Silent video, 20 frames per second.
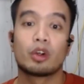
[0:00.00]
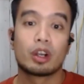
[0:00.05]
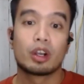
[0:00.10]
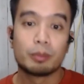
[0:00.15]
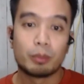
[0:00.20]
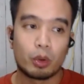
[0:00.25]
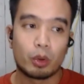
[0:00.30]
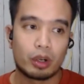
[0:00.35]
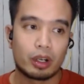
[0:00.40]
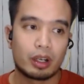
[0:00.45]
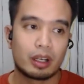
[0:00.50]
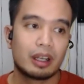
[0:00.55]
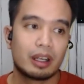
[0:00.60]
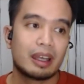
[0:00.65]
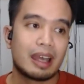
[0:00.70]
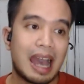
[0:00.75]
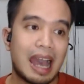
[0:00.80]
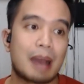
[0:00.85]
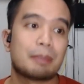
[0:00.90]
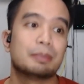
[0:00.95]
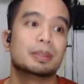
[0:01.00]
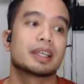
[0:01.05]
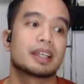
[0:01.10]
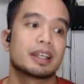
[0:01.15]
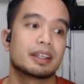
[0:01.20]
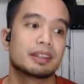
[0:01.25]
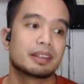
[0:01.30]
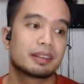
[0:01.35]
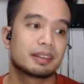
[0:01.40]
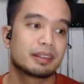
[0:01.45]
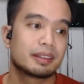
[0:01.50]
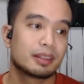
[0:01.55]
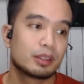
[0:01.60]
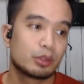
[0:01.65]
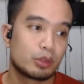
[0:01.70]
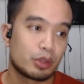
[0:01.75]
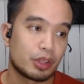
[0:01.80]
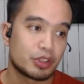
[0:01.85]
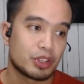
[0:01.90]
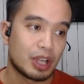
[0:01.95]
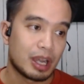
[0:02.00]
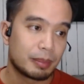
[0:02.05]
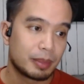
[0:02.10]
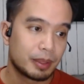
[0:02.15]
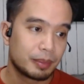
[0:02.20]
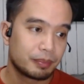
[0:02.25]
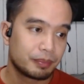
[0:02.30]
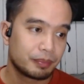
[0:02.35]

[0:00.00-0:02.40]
or more applicants to the job.